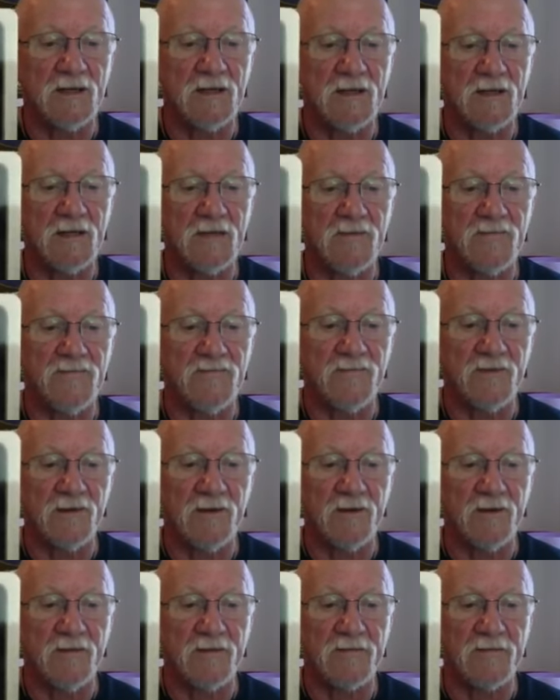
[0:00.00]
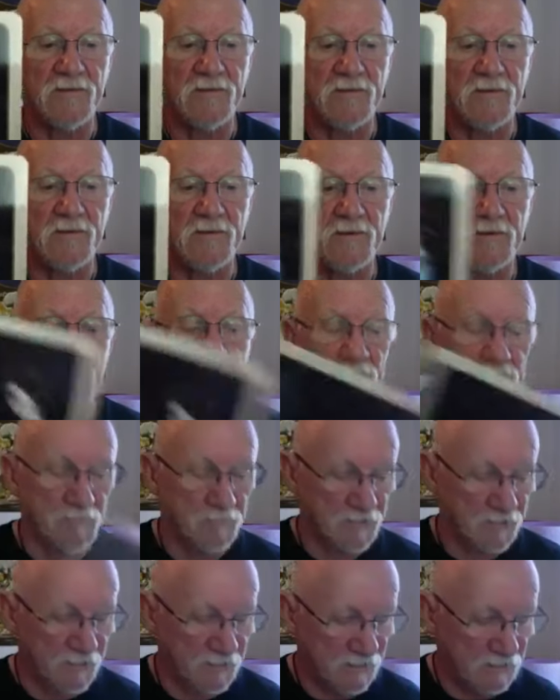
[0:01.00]
of
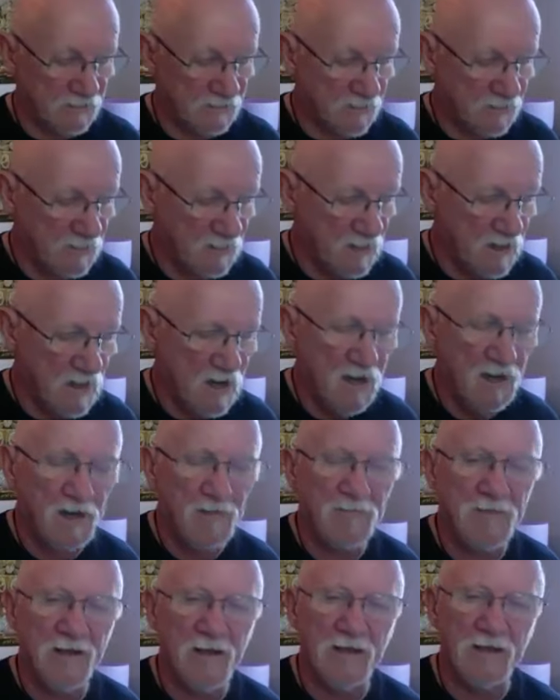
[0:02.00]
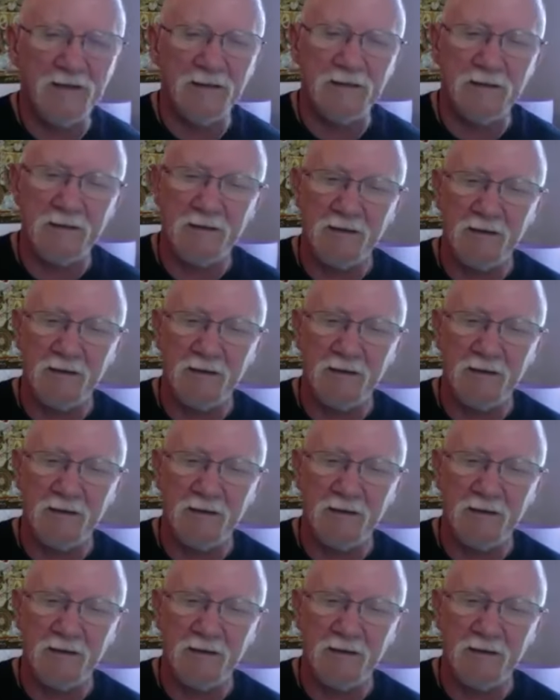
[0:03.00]
playing the harp. And